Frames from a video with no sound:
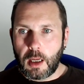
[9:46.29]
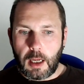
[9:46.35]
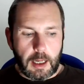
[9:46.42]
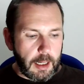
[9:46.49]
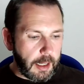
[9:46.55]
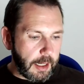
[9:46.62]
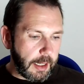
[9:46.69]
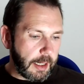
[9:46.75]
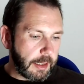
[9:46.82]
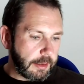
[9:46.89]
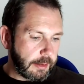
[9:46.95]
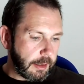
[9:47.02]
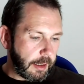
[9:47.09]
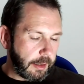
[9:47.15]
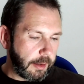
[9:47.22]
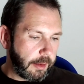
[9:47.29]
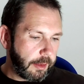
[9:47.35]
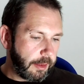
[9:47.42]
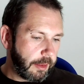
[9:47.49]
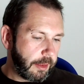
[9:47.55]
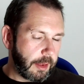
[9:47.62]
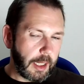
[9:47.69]
and I
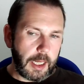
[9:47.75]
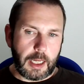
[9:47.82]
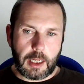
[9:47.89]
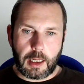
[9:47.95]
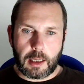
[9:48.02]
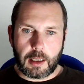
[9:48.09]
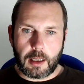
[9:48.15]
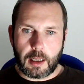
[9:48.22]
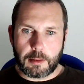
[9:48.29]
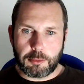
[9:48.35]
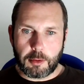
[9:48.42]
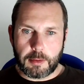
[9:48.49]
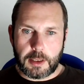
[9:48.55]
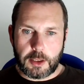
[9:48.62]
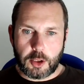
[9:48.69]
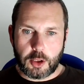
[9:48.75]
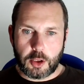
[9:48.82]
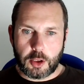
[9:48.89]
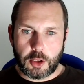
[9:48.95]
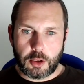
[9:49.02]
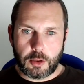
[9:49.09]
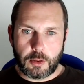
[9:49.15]
think I probably
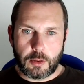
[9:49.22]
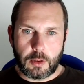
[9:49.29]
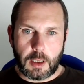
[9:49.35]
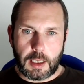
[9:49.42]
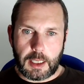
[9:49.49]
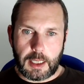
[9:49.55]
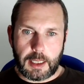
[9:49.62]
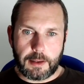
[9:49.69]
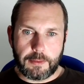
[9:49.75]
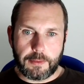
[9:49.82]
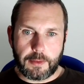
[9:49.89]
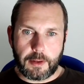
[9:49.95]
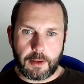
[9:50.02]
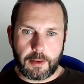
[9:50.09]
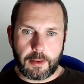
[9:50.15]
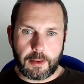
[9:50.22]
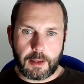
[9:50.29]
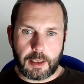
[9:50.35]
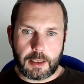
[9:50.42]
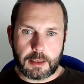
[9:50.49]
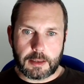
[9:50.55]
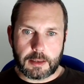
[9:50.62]
do have
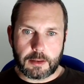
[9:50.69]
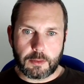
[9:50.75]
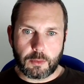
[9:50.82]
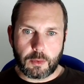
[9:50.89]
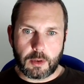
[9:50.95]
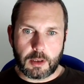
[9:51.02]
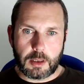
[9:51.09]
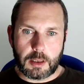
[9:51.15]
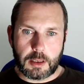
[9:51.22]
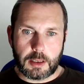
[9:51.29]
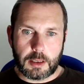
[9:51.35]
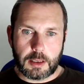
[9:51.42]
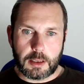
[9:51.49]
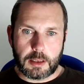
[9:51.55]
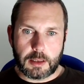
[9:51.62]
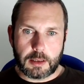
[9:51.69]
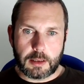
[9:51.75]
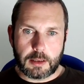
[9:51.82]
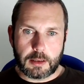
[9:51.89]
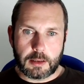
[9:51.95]
this one.